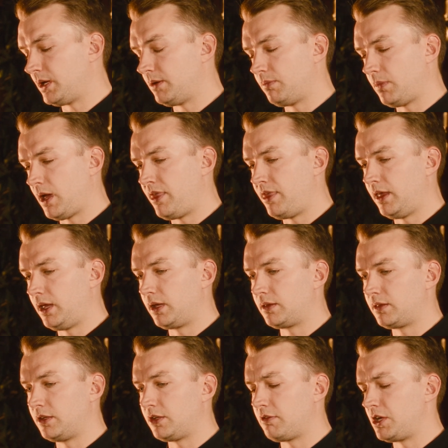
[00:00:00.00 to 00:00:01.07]
but I
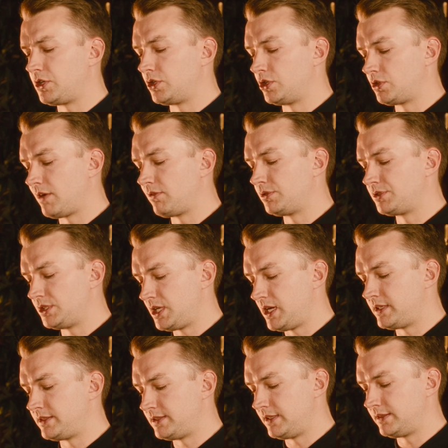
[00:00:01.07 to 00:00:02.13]
think the direction of travel suggests